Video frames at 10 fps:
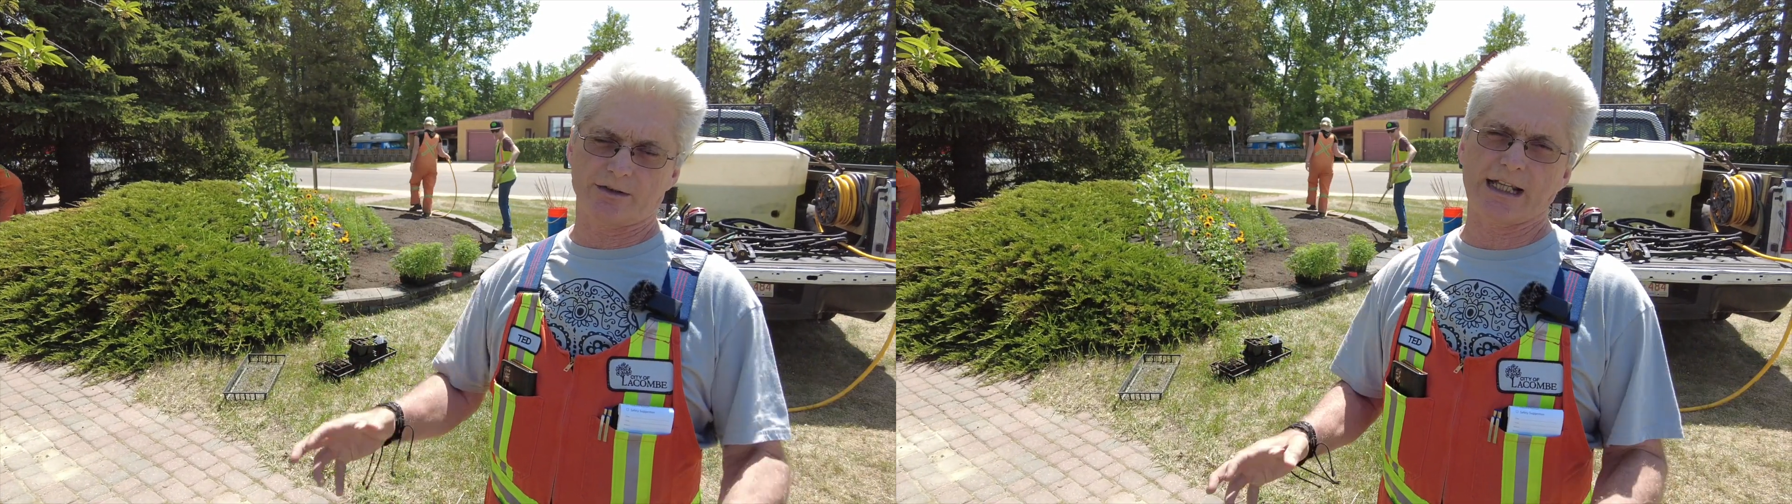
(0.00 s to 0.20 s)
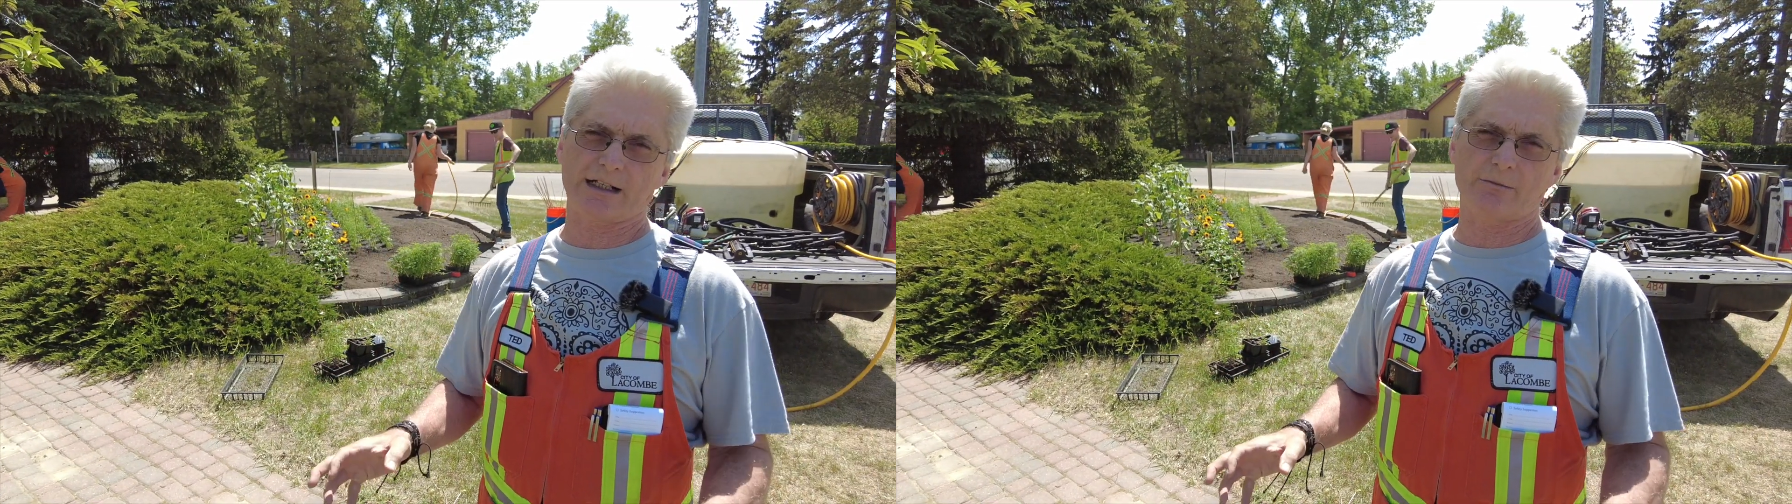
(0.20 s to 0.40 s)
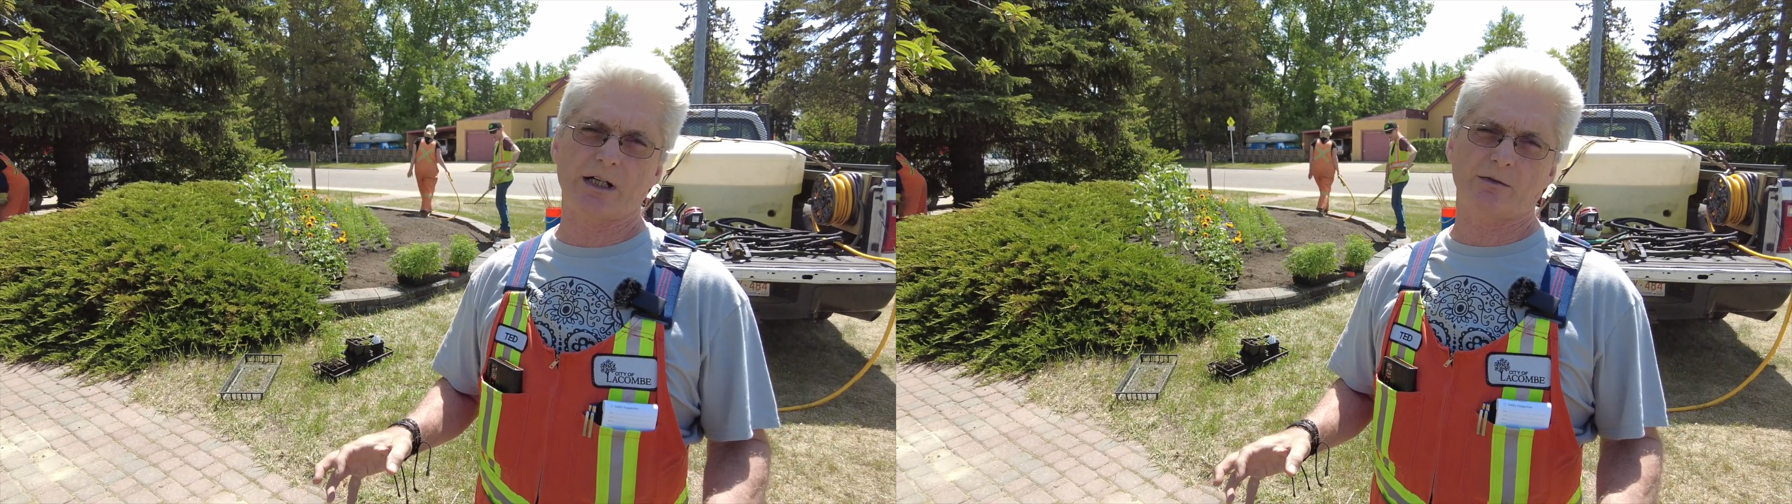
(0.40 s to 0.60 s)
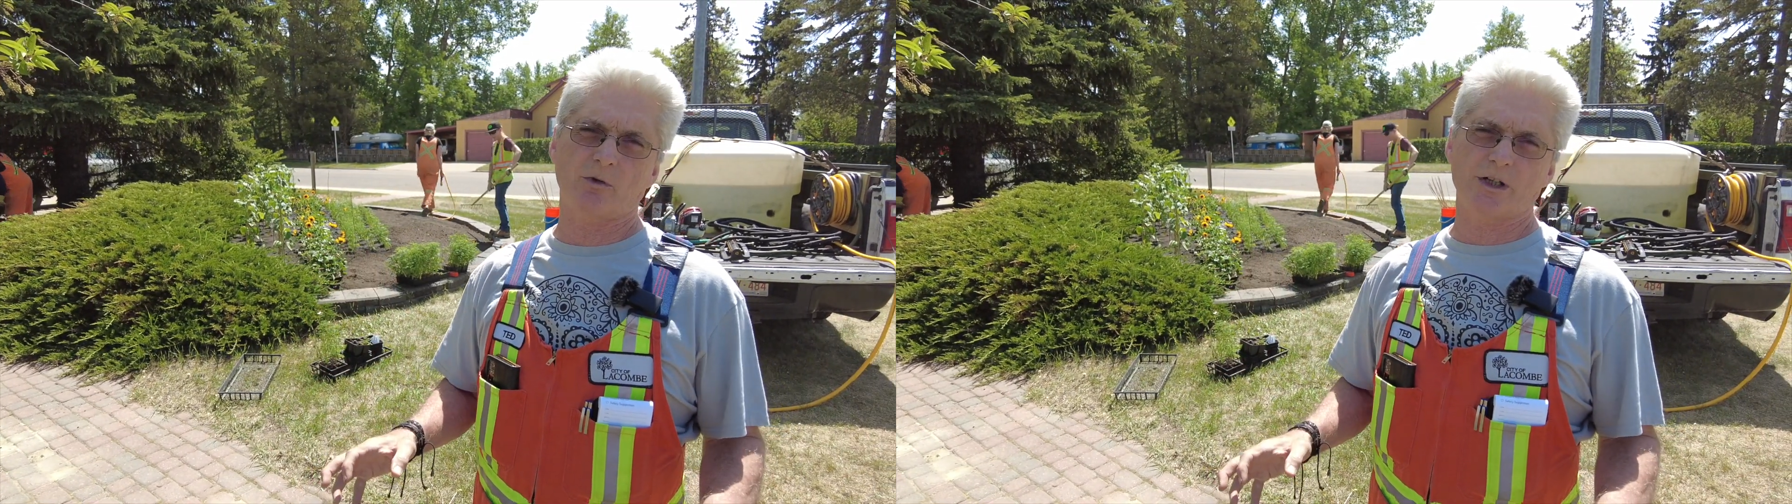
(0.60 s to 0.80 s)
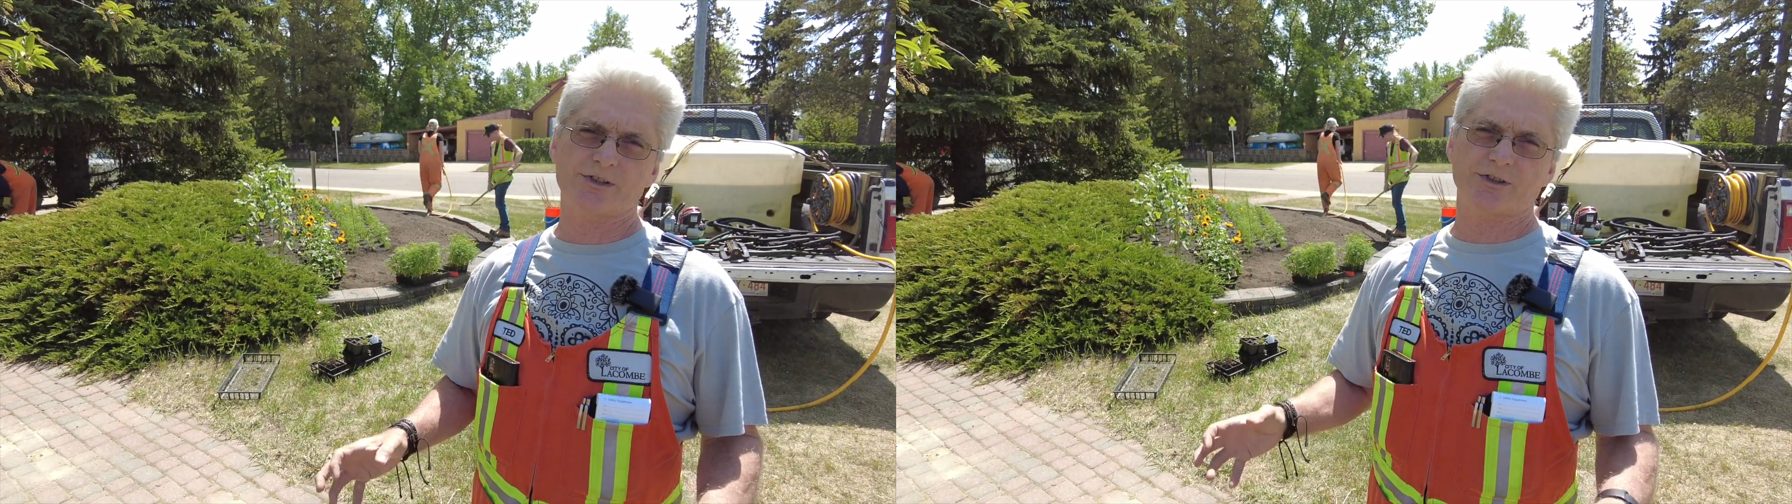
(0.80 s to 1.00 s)
that amount of
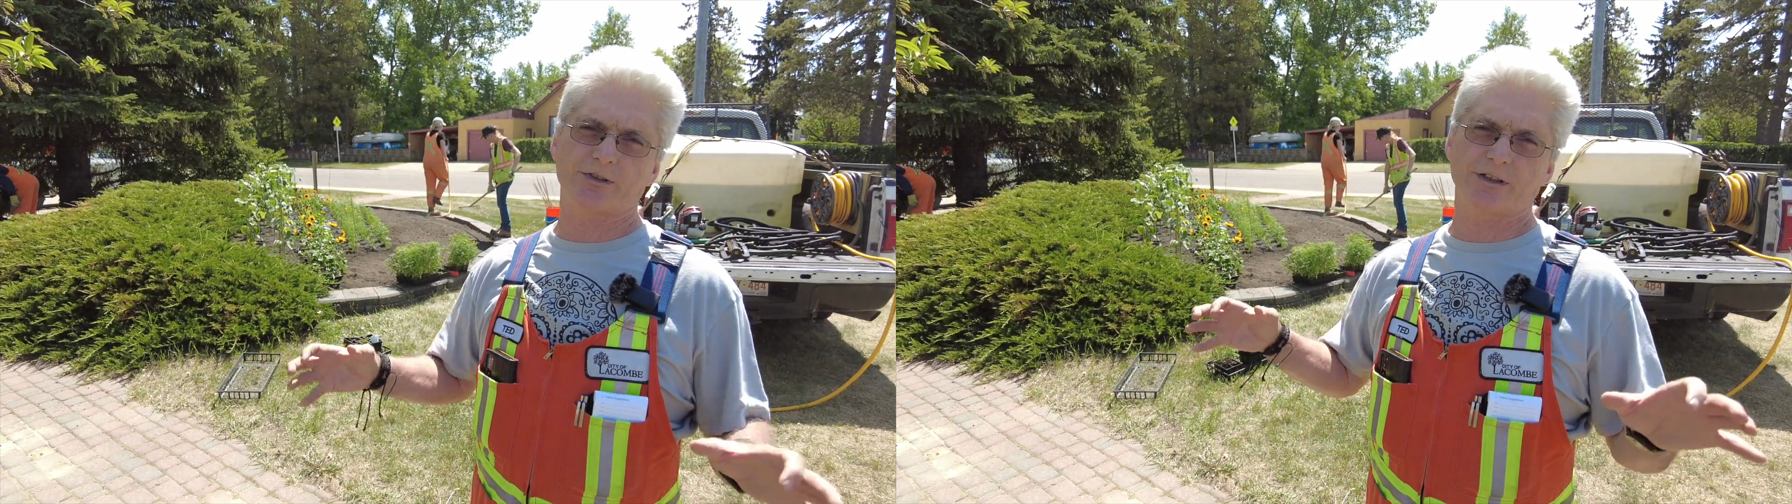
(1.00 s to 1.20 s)
moisture